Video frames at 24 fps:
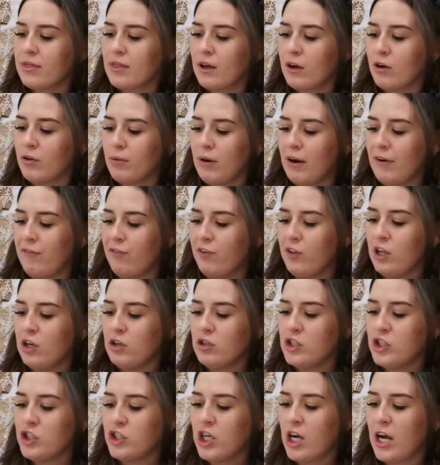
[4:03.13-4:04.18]
The
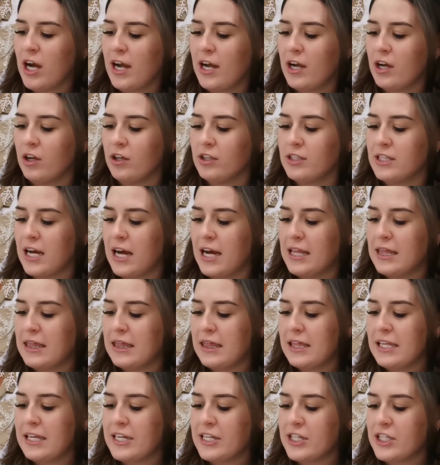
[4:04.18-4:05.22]
Gruffalo's child
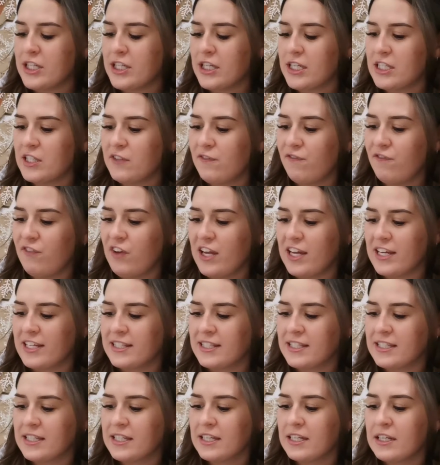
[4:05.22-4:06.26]
unleashed his
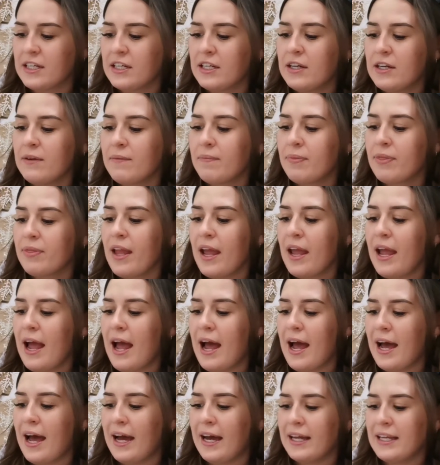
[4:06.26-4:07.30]
fist,
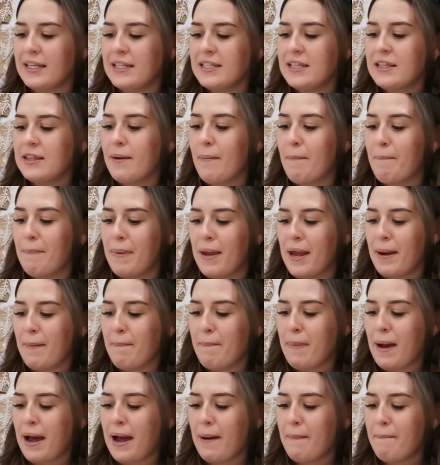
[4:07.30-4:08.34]
and the
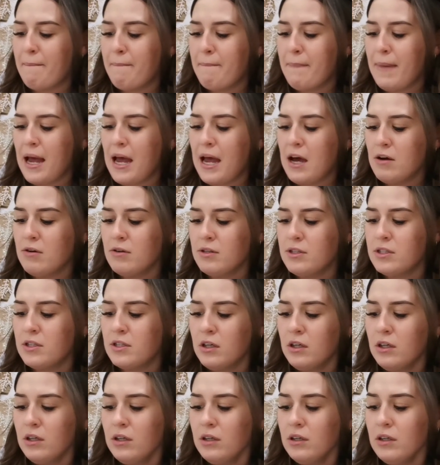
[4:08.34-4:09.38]
big bad mouse,
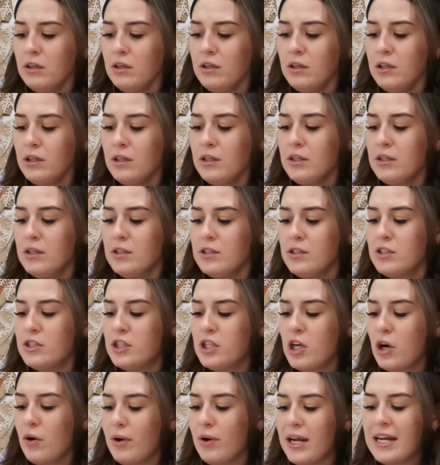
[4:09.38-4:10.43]

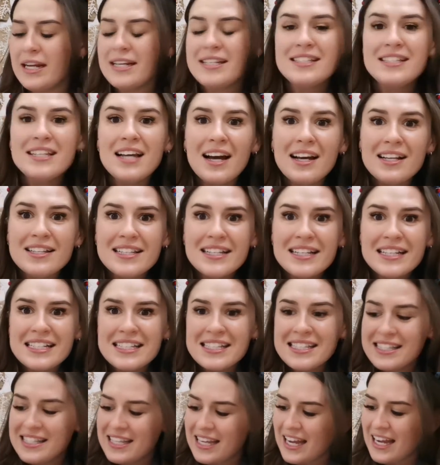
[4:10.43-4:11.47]
so he does
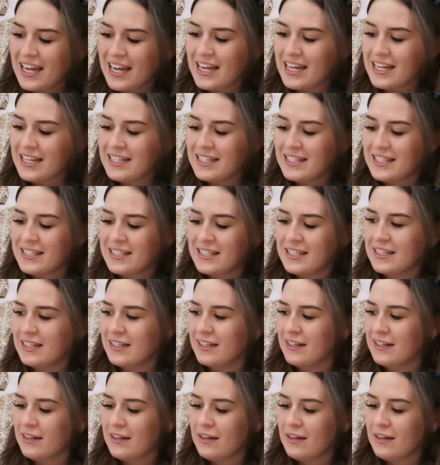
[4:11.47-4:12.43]
exist.